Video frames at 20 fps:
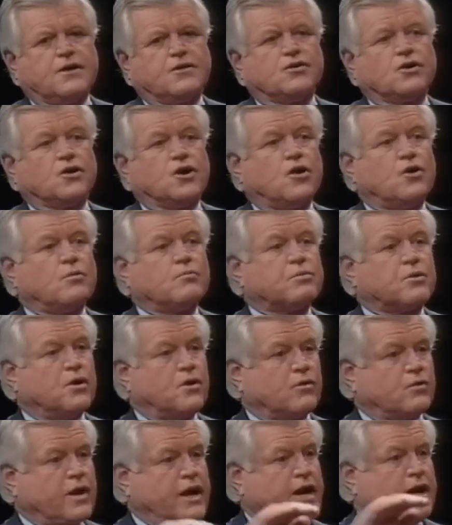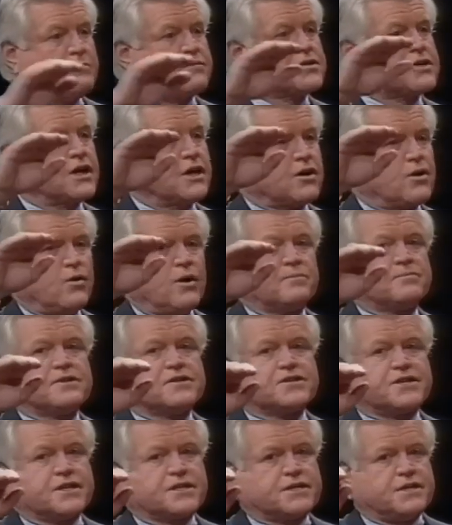The loan programs can go up to
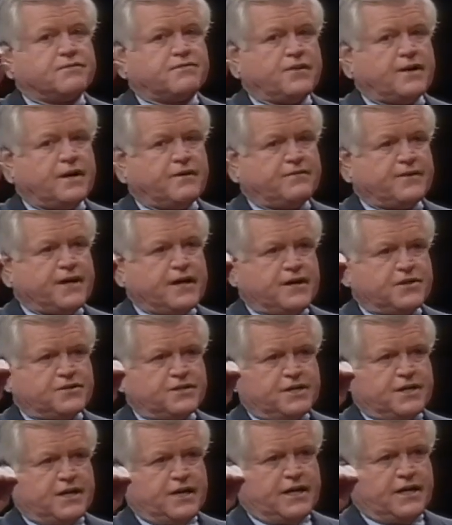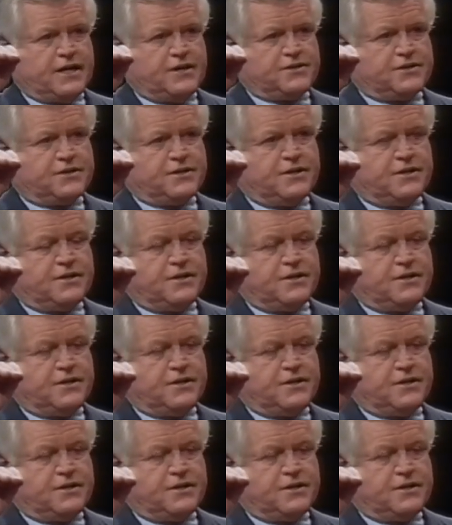$65,000,